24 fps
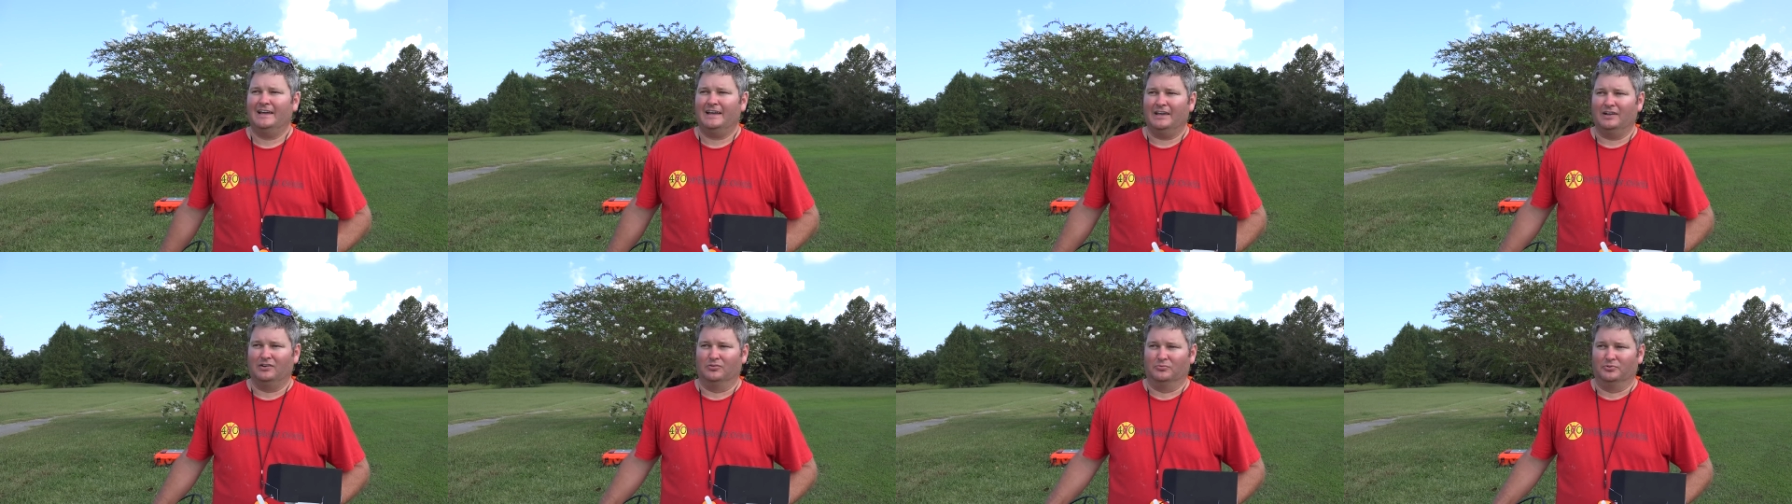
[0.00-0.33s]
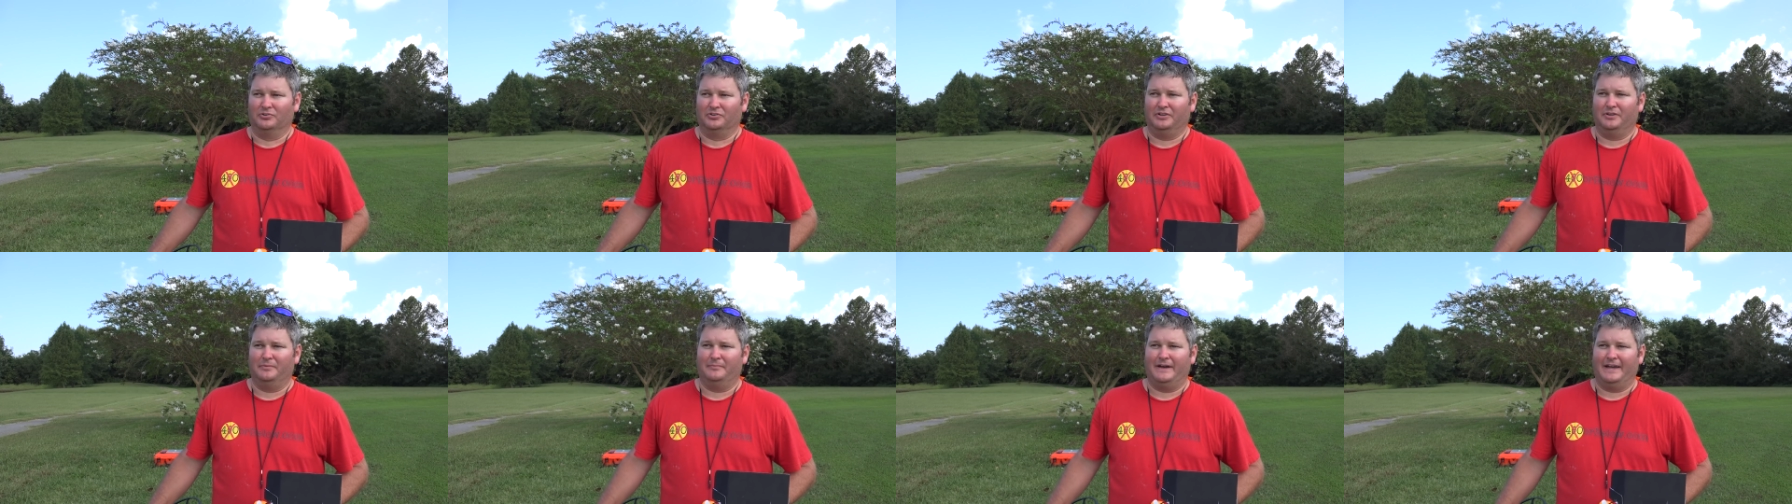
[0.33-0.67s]
it'll
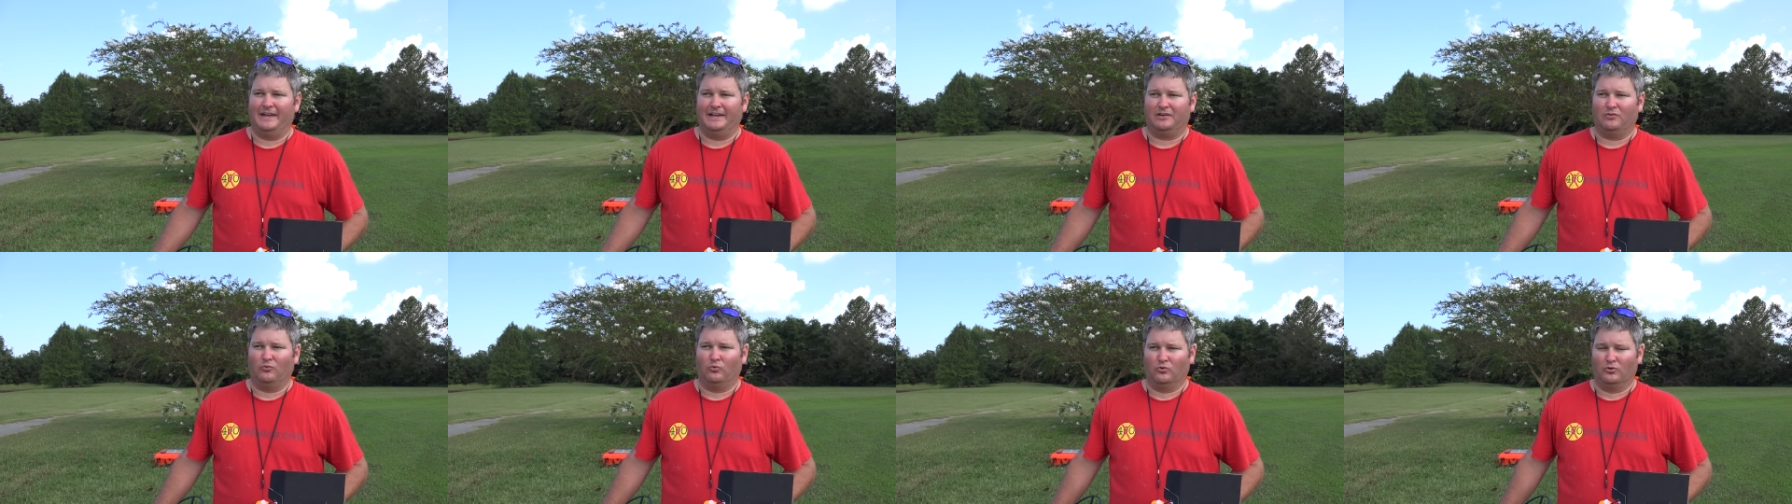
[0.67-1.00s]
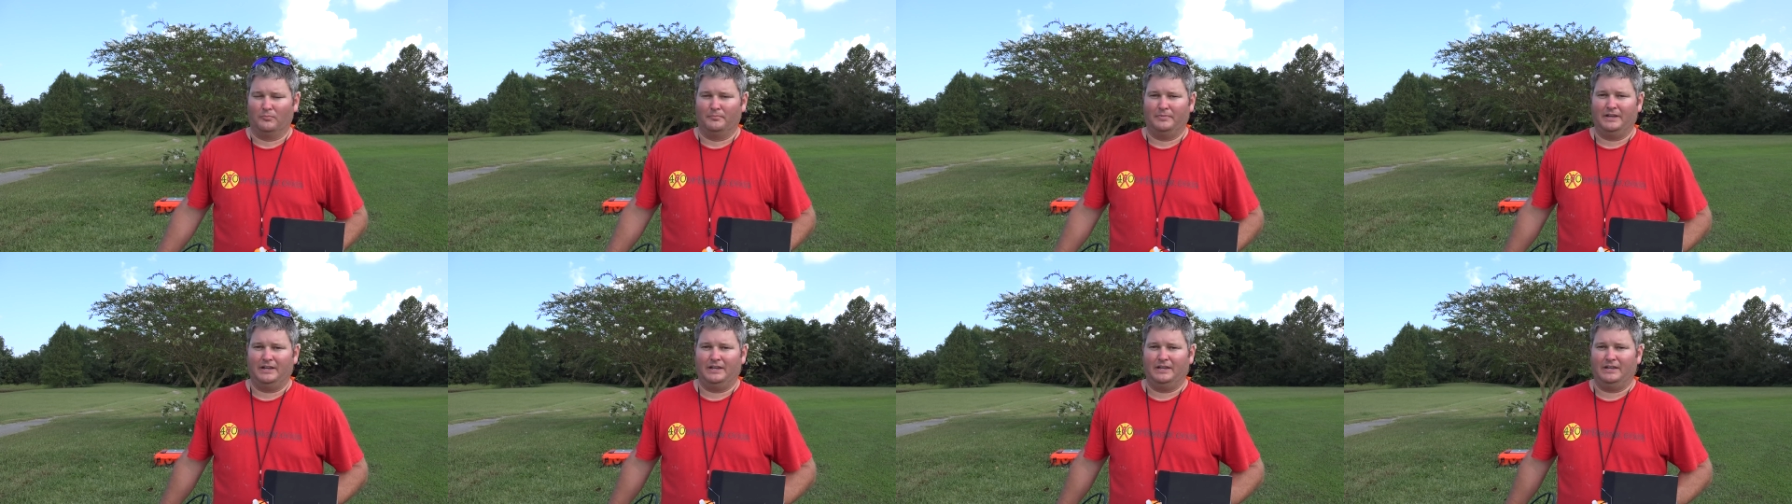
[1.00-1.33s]
really make
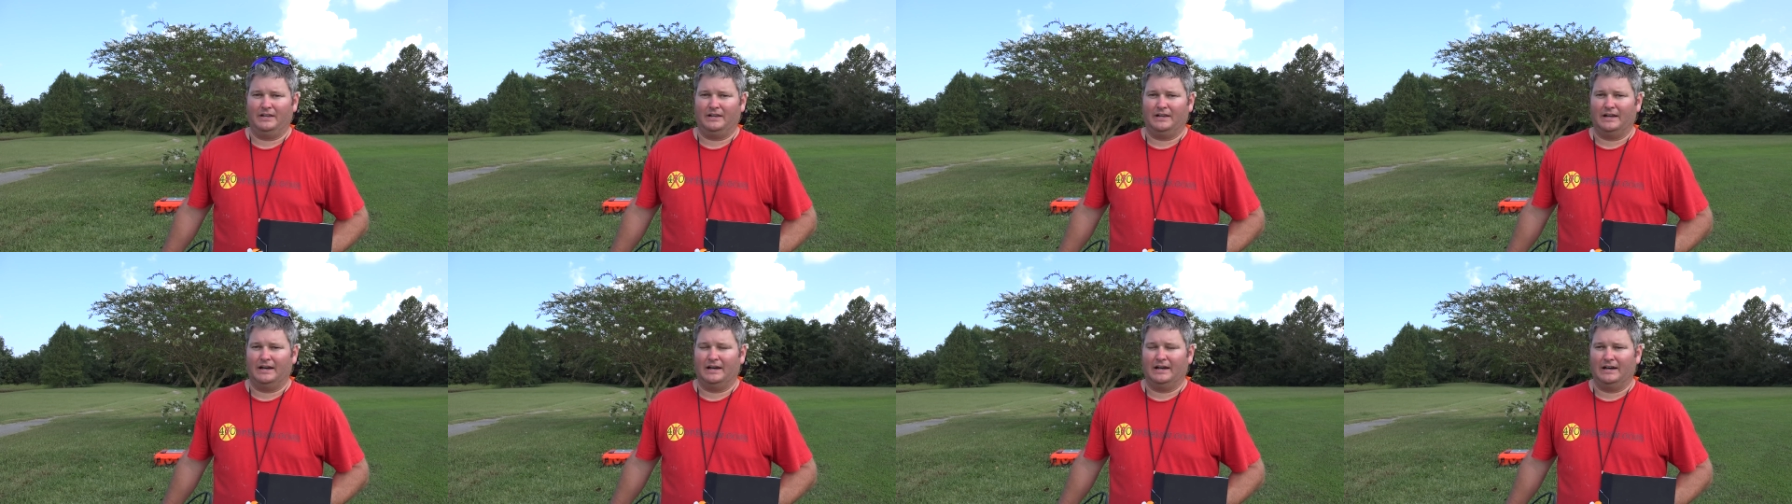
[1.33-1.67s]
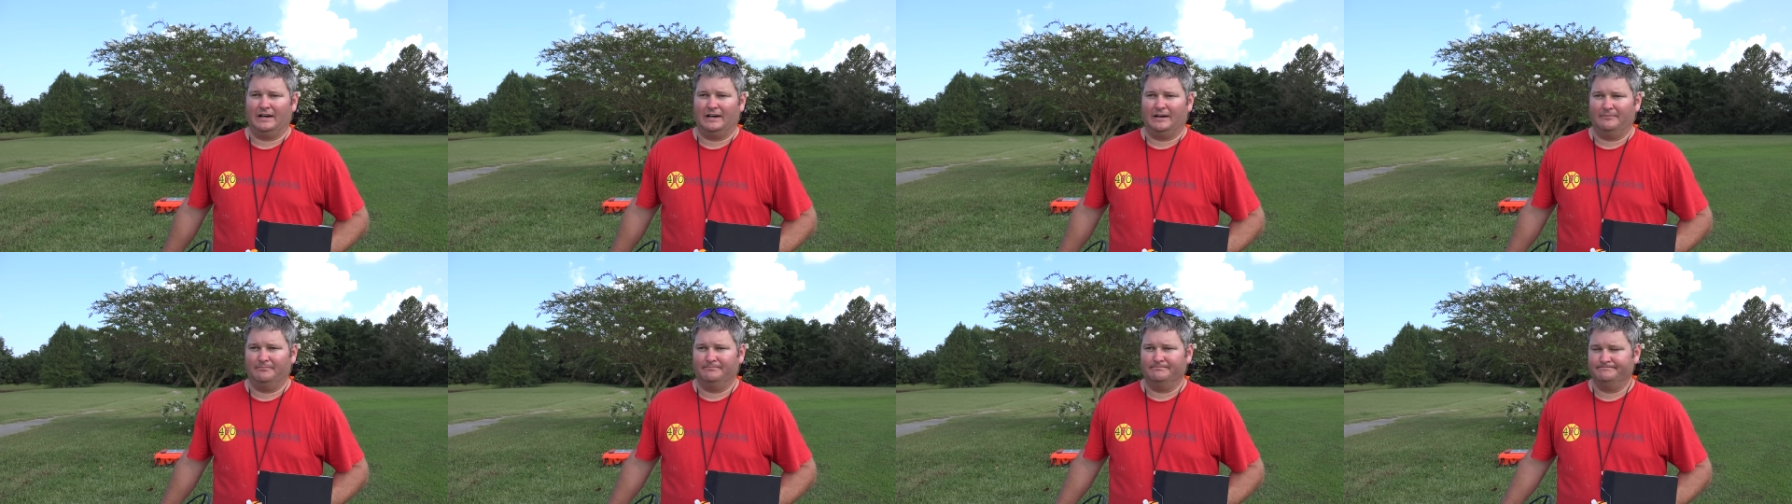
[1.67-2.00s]
orbiting,
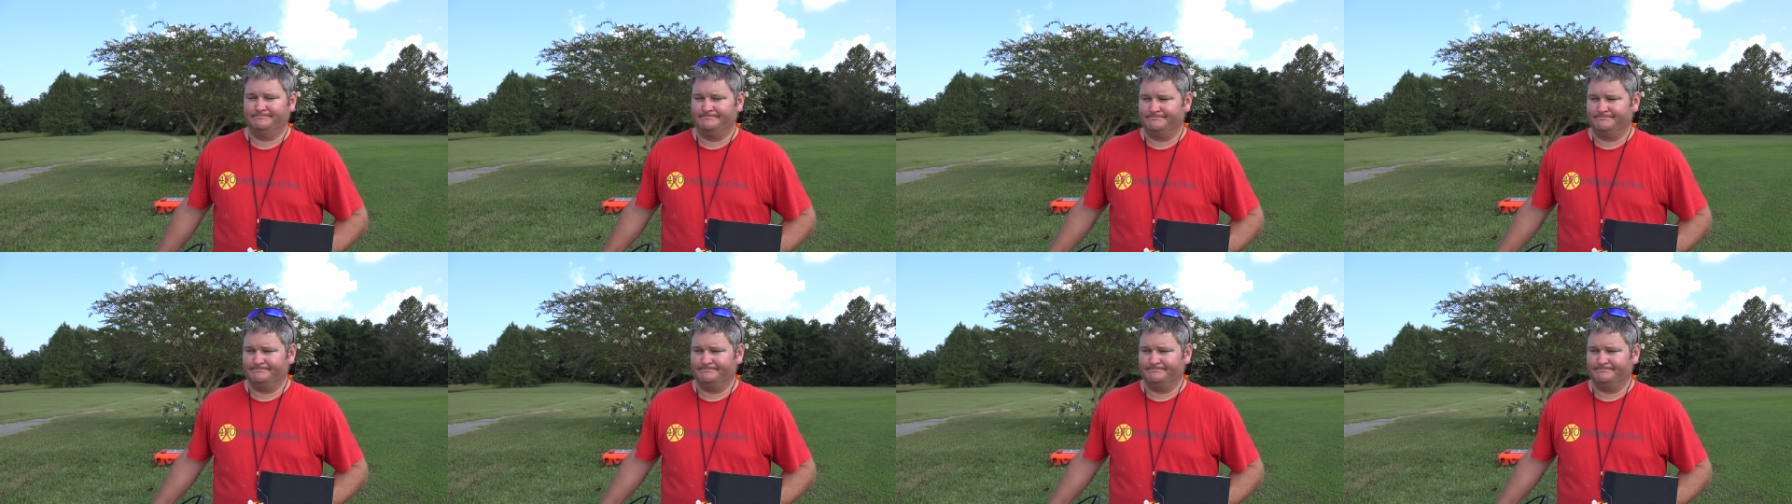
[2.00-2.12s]
you